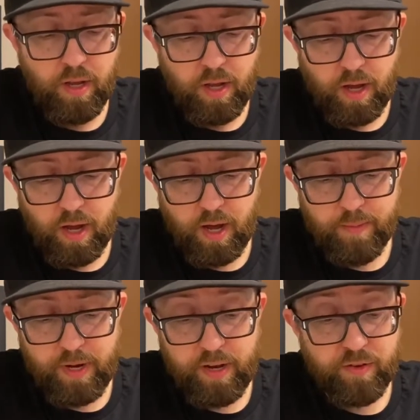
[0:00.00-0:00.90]
But
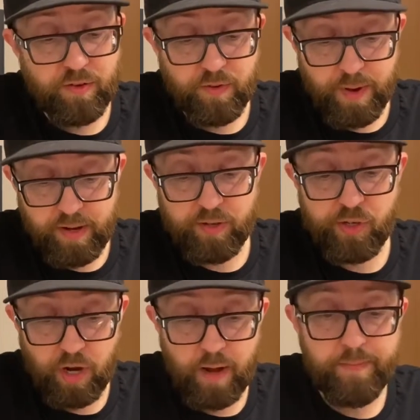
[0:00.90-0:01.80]
he does a tremendous
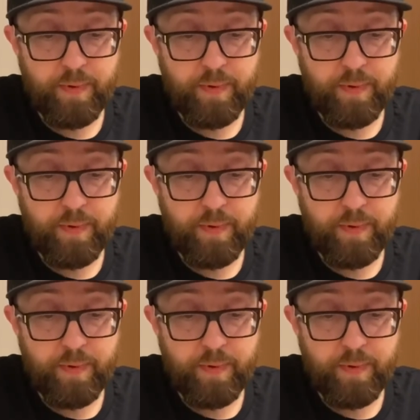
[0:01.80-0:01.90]
job,